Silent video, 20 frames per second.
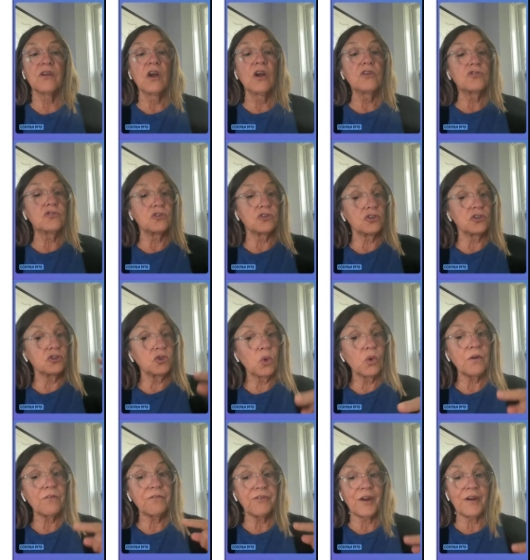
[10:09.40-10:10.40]
to your
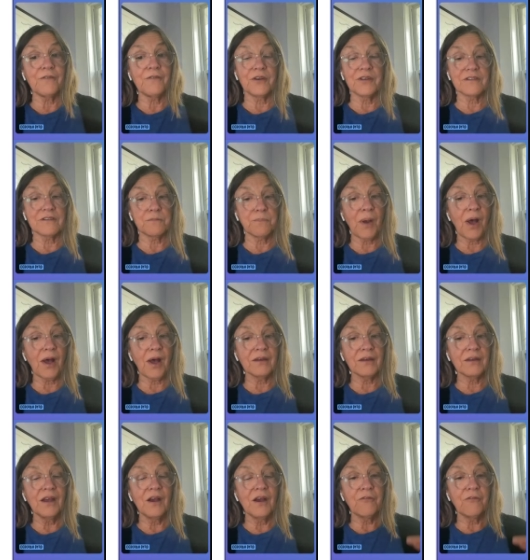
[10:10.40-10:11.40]
favorite spot
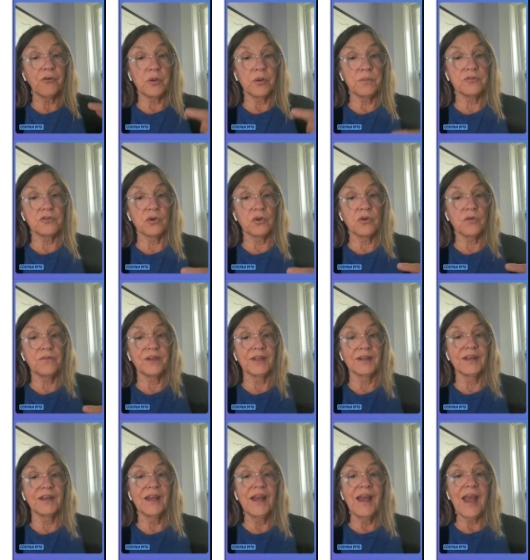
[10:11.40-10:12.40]
for observing.
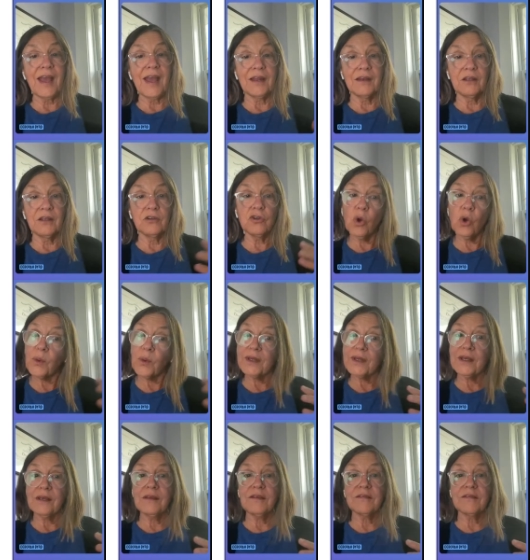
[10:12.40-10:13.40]
And knowing
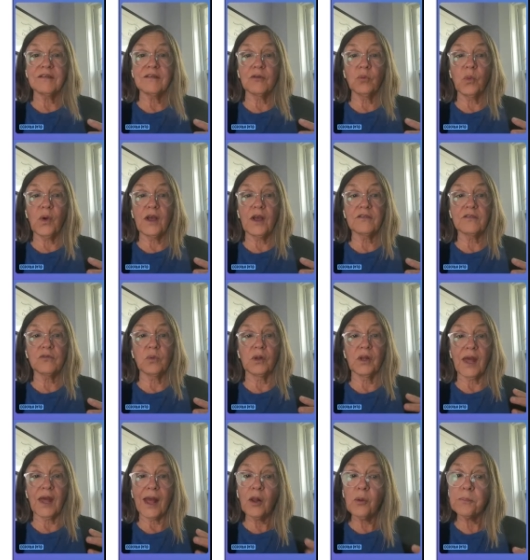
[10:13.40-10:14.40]
east and west will
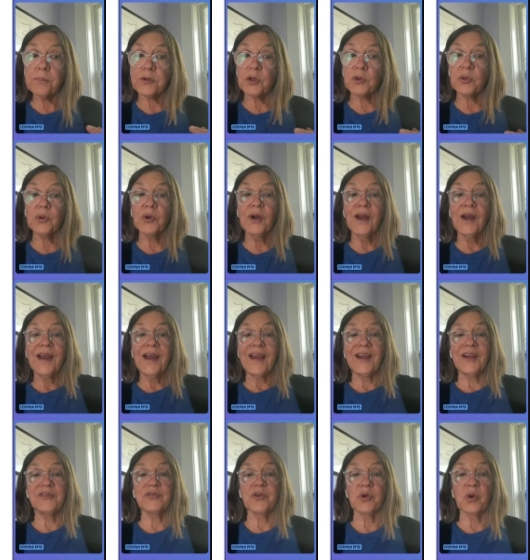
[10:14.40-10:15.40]
help you
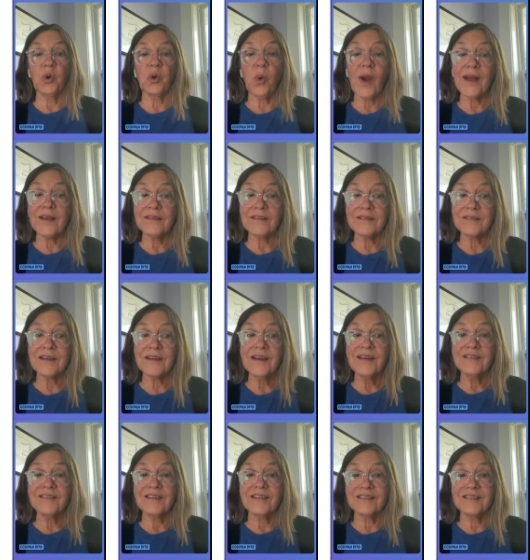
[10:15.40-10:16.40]
in your quest
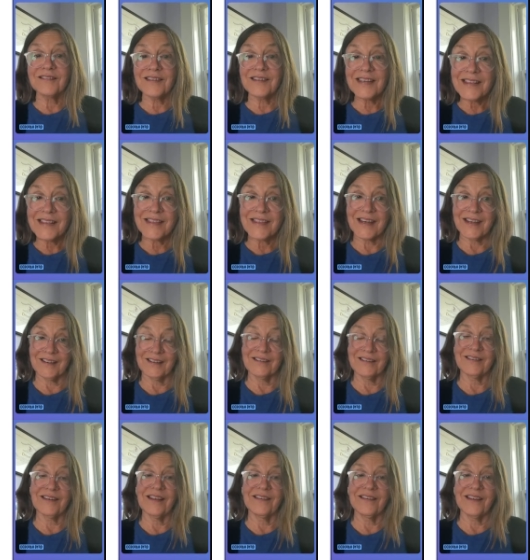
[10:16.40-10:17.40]
to see things
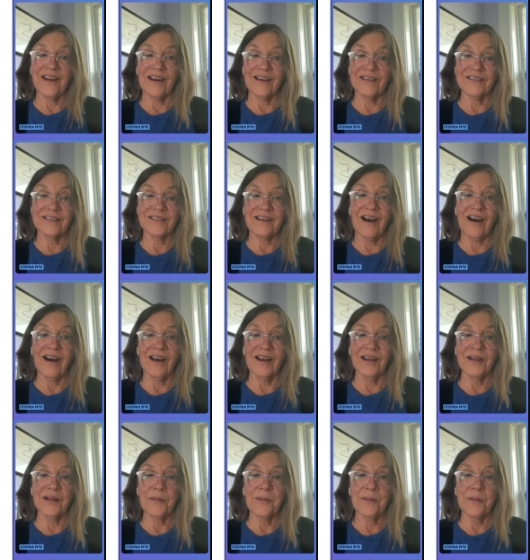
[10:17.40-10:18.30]
in the night sky.